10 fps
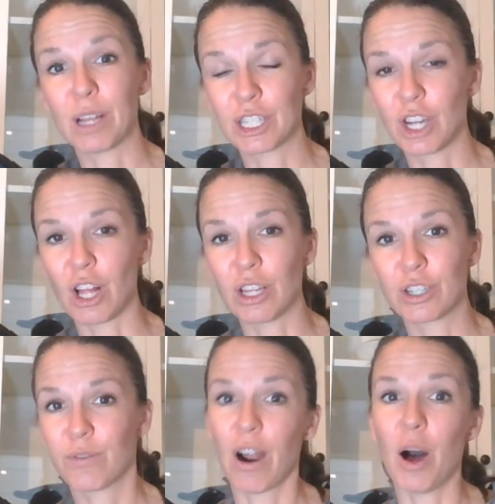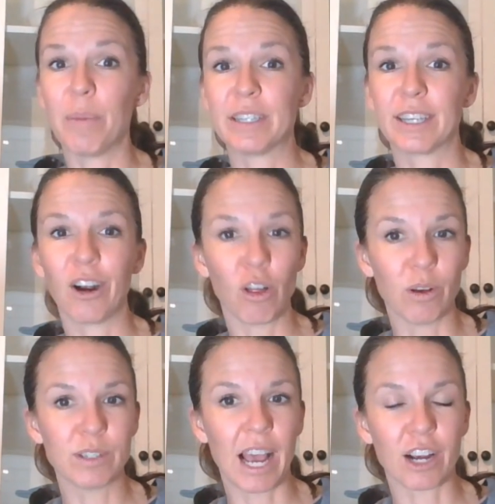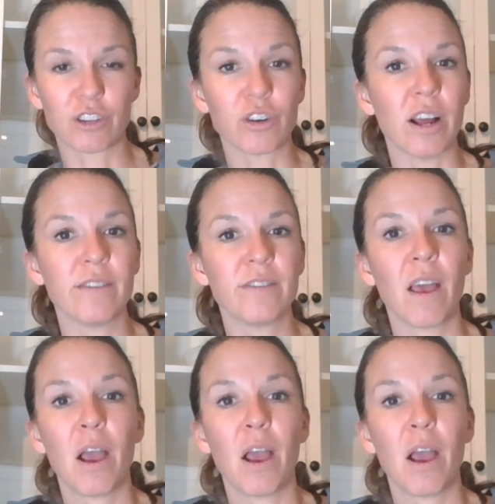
plus dollars for a helmet to get all those extras,